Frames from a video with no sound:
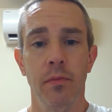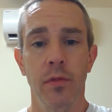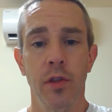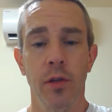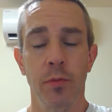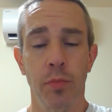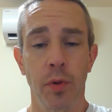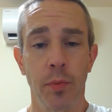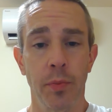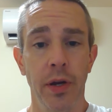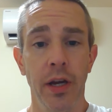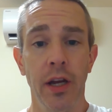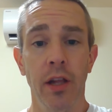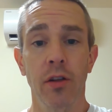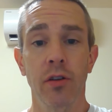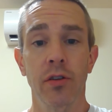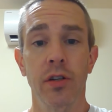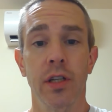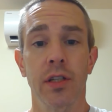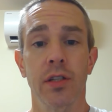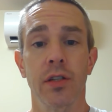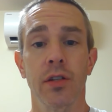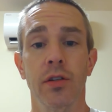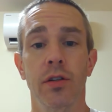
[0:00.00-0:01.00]
the propeller
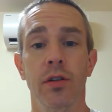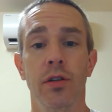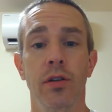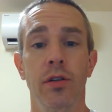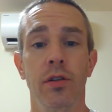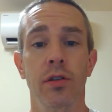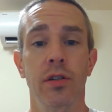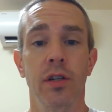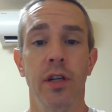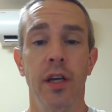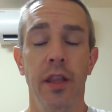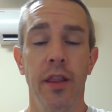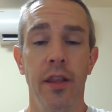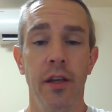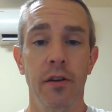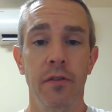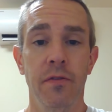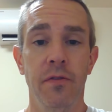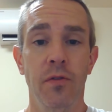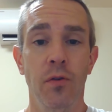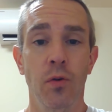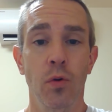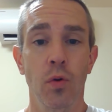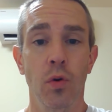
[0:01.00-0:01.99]
doesn't turn, and
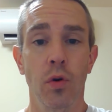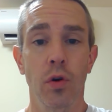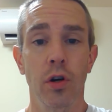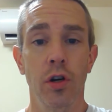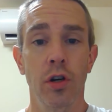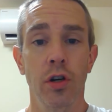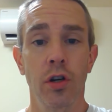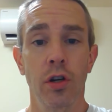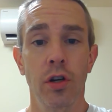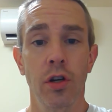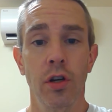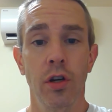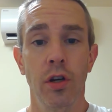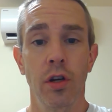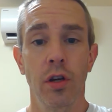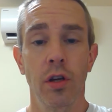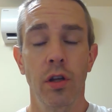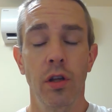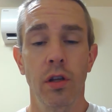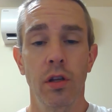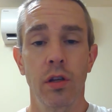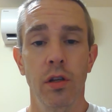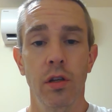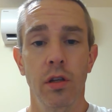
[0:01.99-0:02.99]
therefore
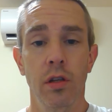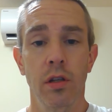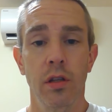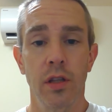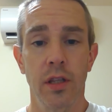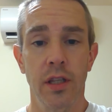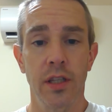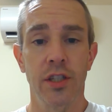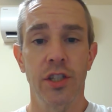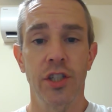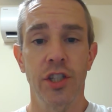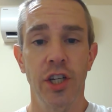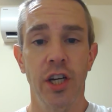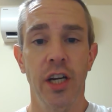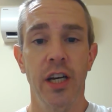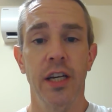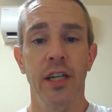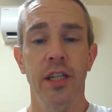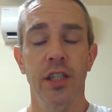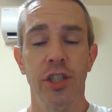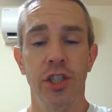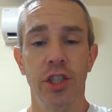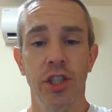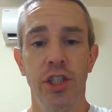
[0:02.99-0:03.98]
this
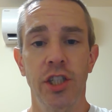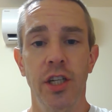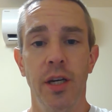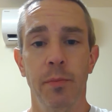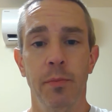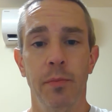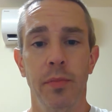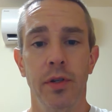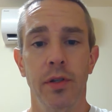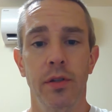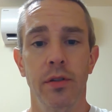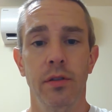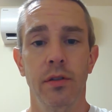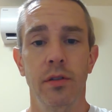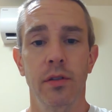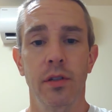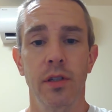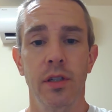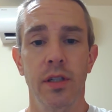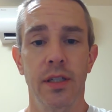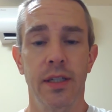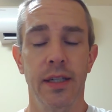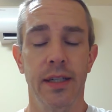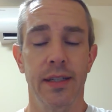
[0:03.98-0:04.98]
giant ship
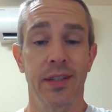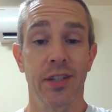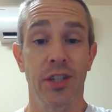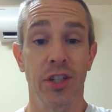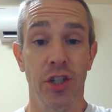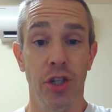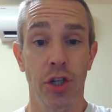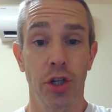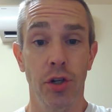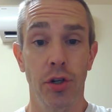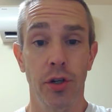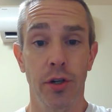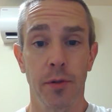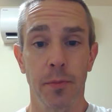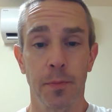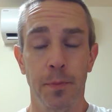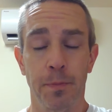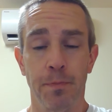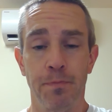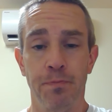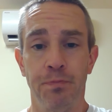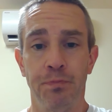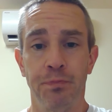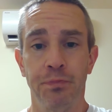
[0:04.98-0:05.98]
doesn't turn.
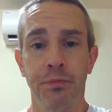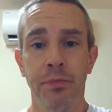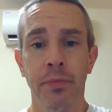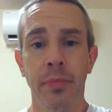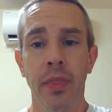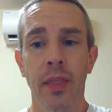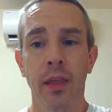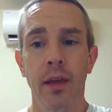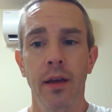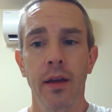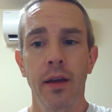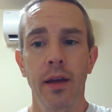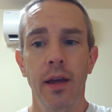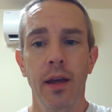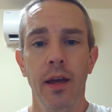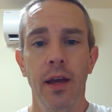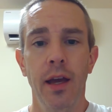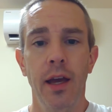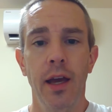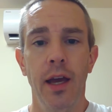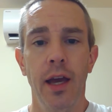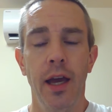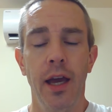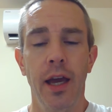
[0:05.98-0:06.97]

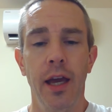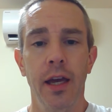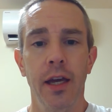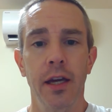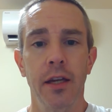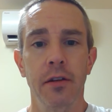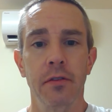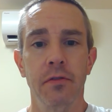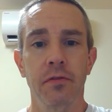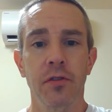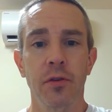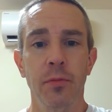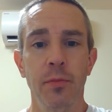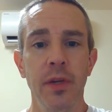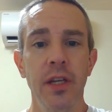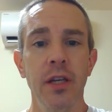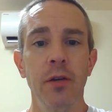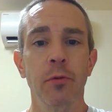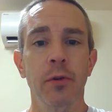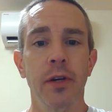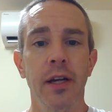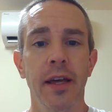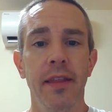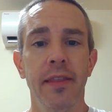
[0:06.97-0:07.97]
And for me,
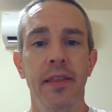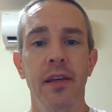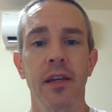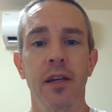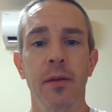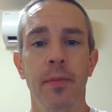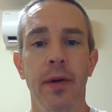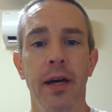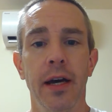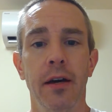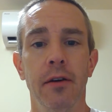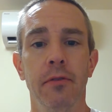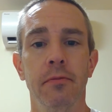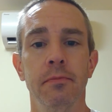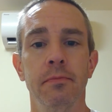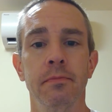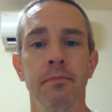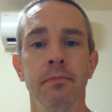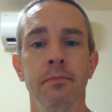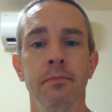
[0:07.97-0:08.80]
when I think about